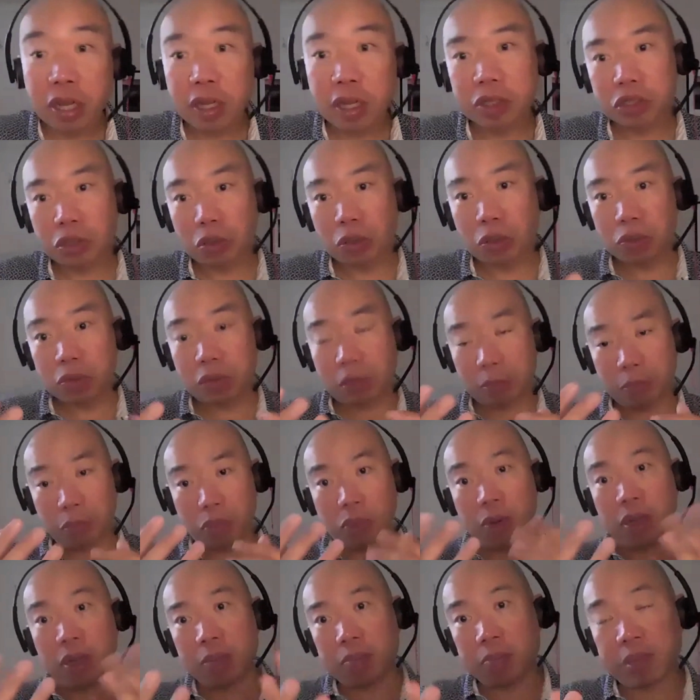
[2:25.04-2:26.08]
So the
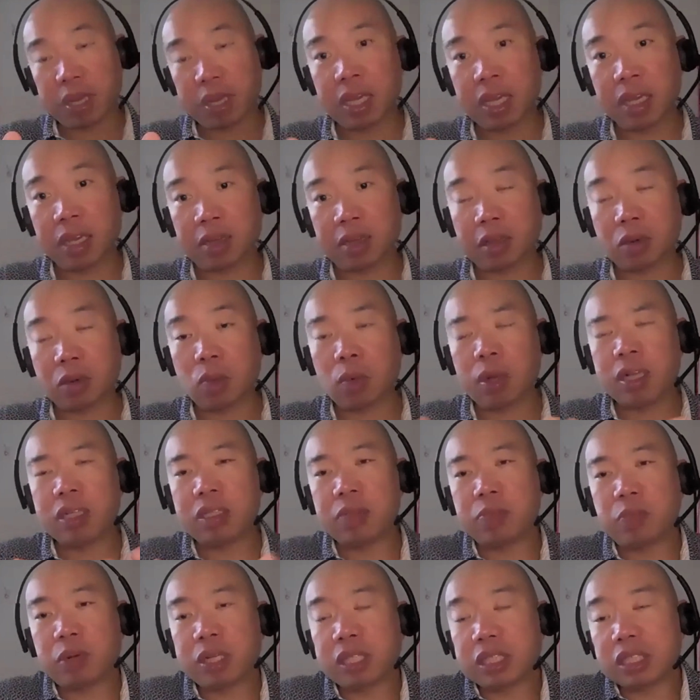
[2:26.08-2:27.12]
point being that when
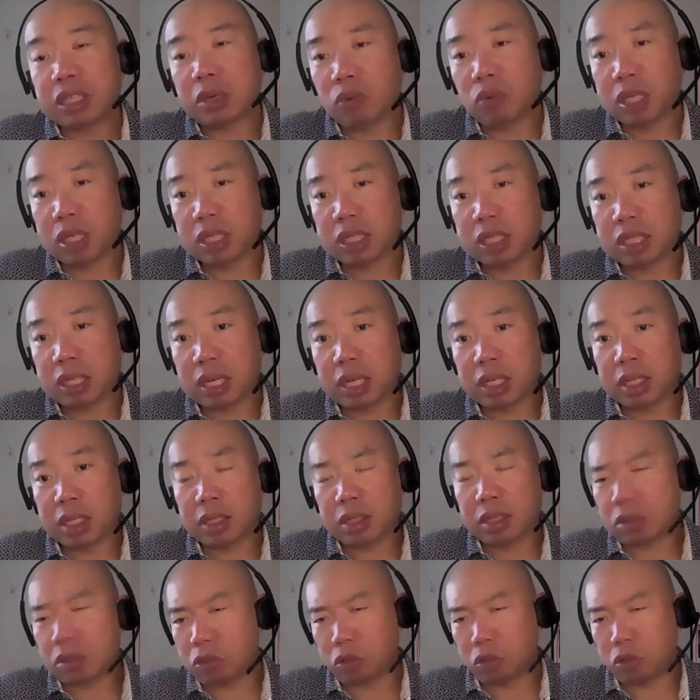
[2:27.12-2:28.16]
someone
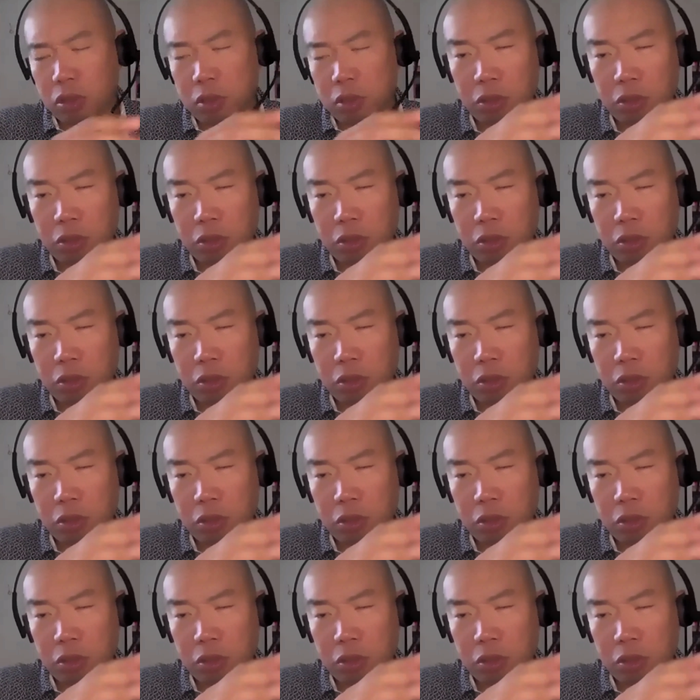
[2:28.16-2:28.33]
says,